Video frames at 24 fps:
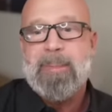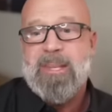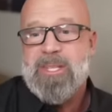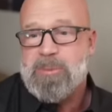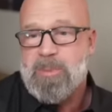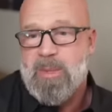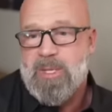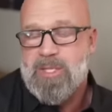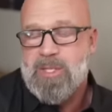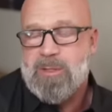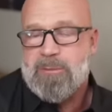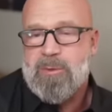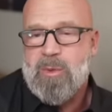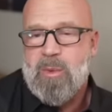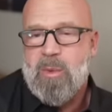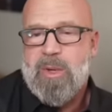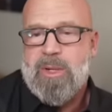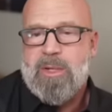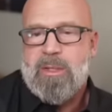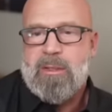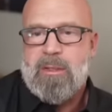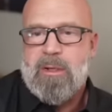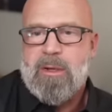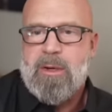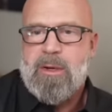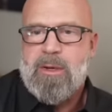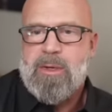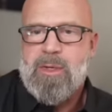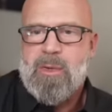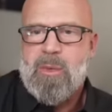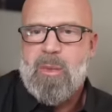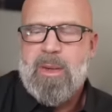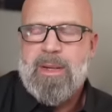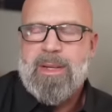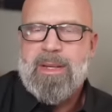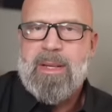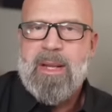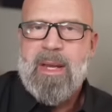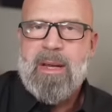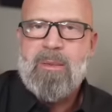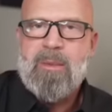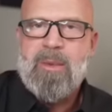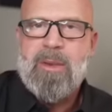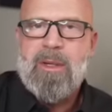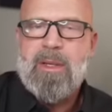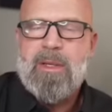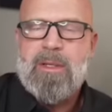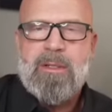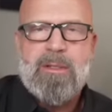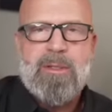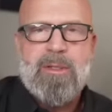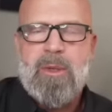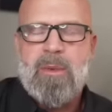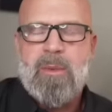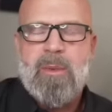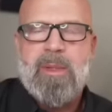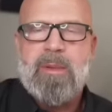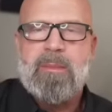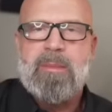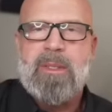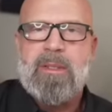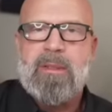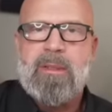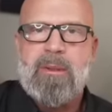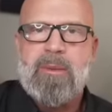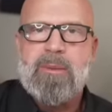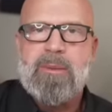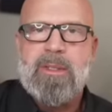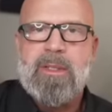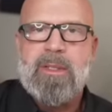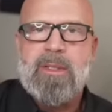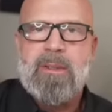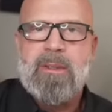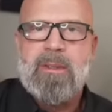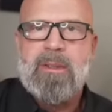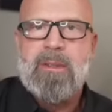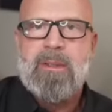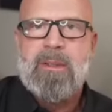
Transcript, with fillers: Especially if you want to learn and you want to network, you don't want to be lonely.